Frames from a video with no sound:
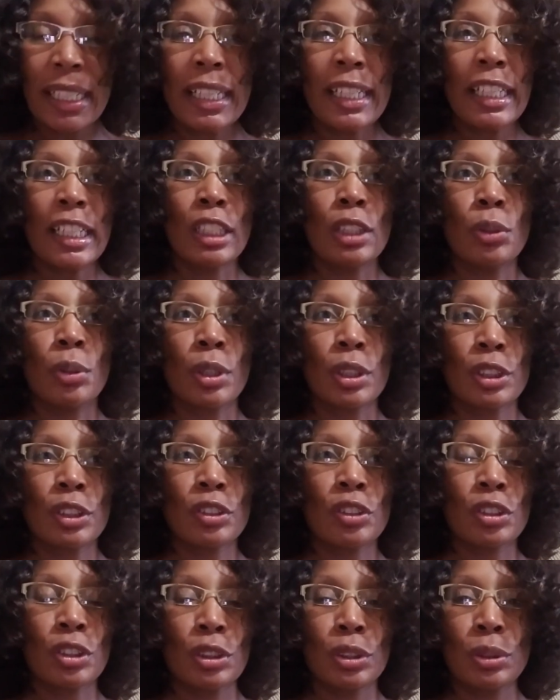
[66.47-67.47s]
in order
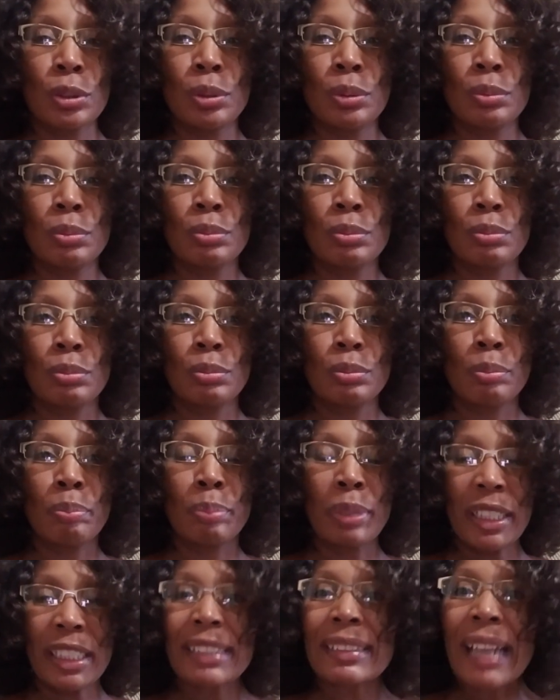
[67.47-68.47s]
to
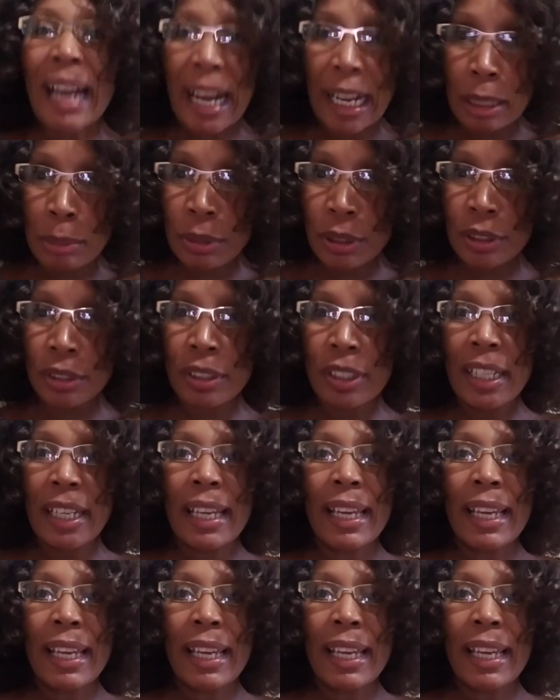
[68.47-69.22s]
beat a timer